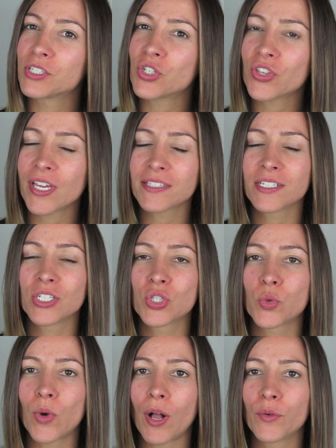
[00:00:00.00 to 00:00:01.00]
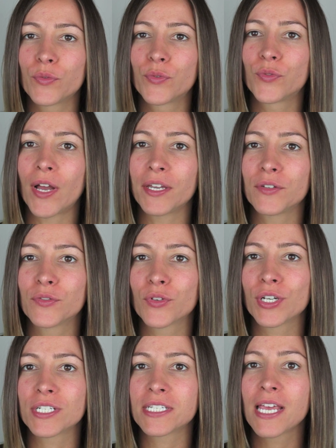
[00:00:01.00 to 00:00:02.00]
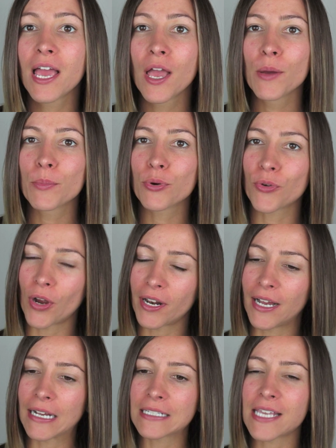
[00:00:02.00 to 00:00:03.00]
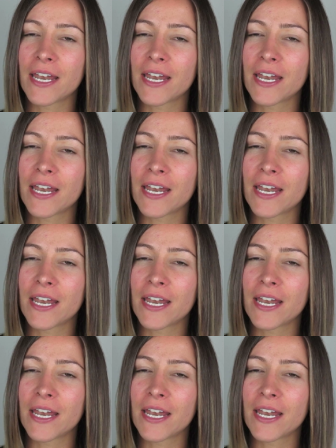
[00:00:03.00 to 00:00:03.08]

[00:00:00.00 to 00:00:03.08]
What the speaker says: 2012 favourite products,